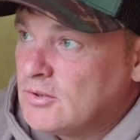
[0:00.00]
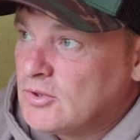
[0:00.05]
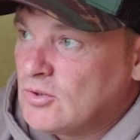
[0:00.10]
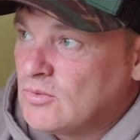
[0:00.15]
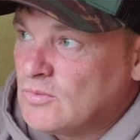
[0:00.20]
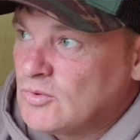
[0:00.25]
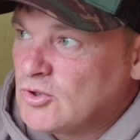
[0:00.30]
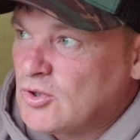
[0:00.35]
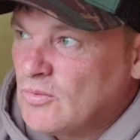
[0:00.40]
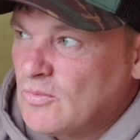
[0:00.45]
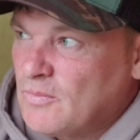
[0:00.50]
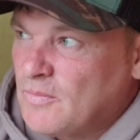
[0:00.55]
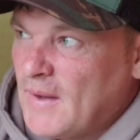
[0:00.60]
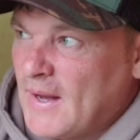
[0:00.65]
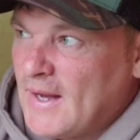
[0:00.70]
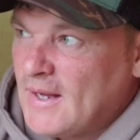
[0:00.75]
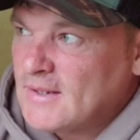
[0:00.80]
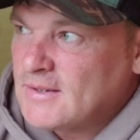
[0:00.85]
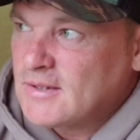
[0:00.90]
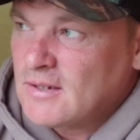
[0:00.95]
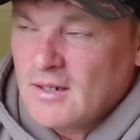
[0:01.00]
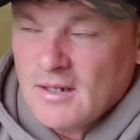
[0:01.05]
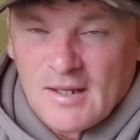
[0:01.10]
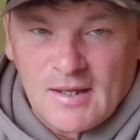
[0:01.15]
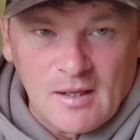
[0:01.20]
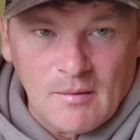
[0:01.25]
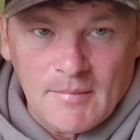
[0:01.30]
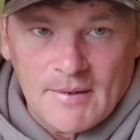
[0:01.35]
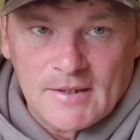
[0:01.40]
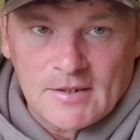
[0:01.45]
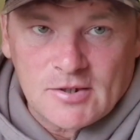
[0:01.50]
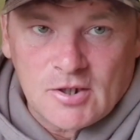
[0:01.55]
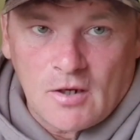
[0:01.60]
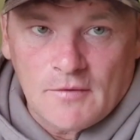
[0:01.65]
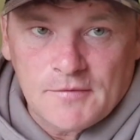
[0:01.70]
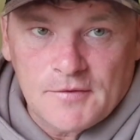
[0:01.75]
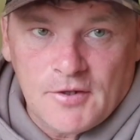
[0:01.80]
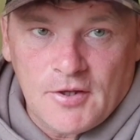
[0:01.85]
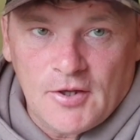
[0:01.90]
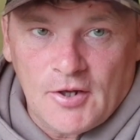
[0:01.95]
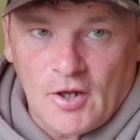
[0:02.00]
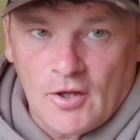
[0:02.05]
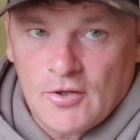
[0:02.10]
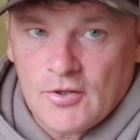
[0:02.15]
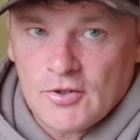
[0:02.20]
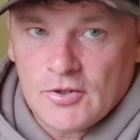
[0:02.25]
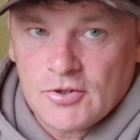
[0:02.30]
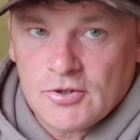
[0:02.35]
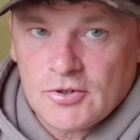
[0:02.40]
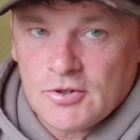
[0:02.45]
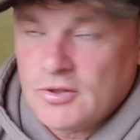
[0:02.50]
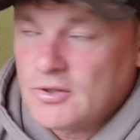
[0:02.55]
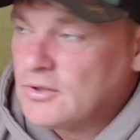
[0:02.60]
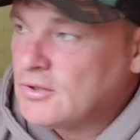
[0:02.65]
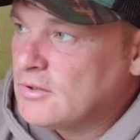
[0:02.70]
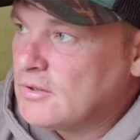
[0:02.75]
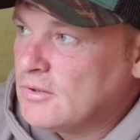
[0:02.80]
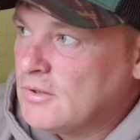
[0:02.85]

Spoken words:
Some parts are a little bit softer than others.